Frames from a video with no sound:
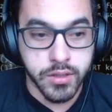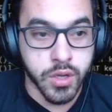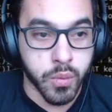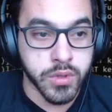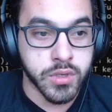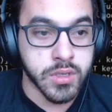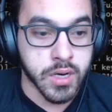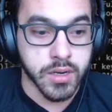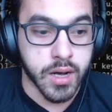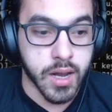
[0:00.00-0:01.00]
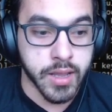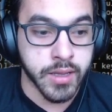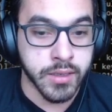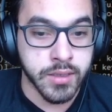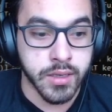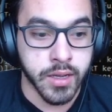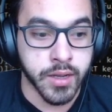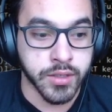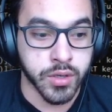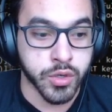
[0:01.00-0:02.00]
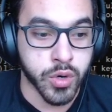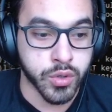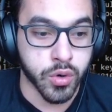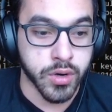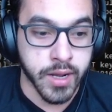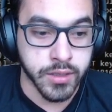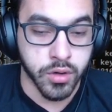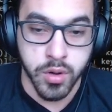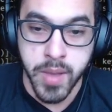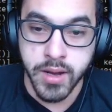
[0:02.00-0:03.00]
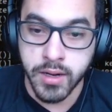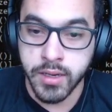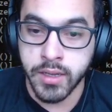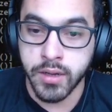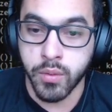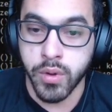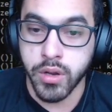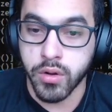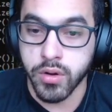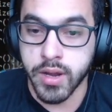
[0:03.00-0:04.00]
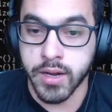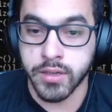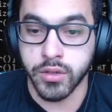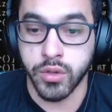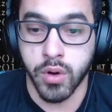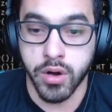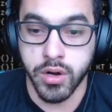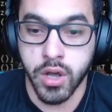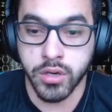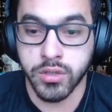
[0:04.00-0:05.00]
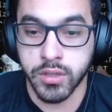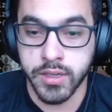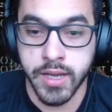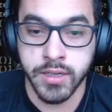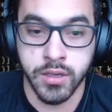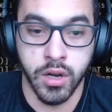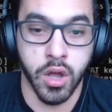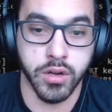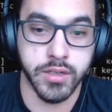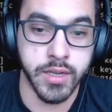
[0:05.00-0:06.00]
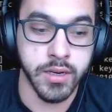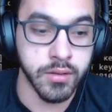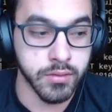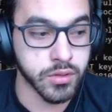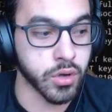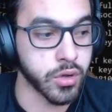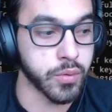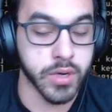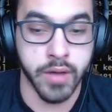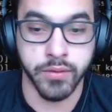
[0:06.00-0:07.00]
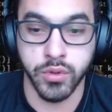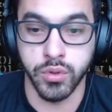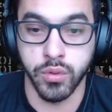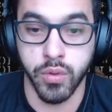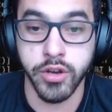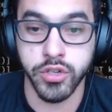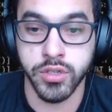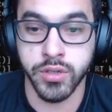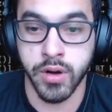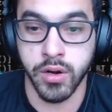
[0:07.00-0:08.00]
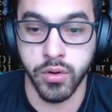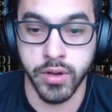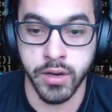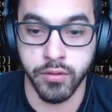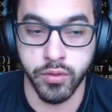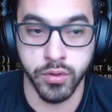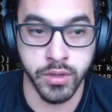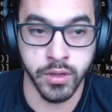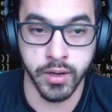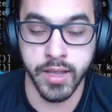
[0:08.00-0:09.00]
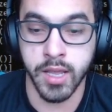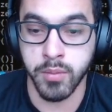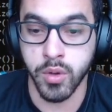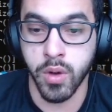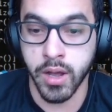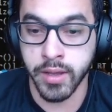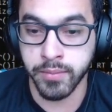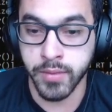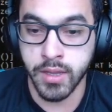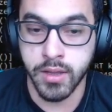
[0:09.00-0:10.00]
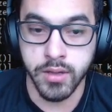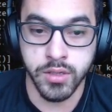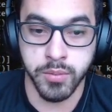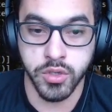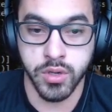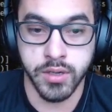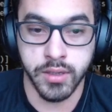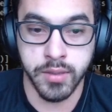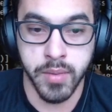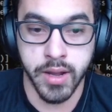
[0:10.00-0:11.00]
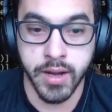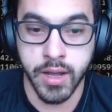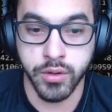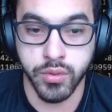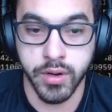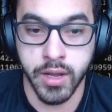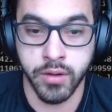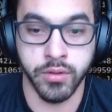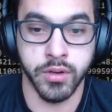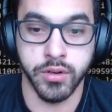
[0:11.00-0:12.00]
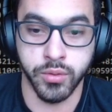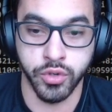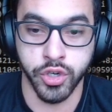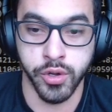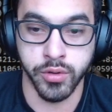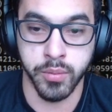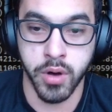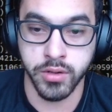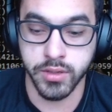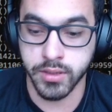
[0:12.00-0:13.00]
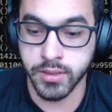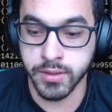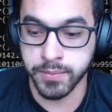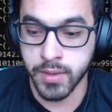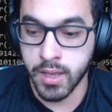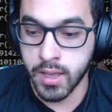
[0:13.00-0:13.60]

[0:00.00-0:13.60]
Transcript: So once you start a client, it's going to try to connect automatically. When you connect, you are not yet logged in. So you would have to register and log in through the game UI. So I'm just going to delete my account right now to show you the process.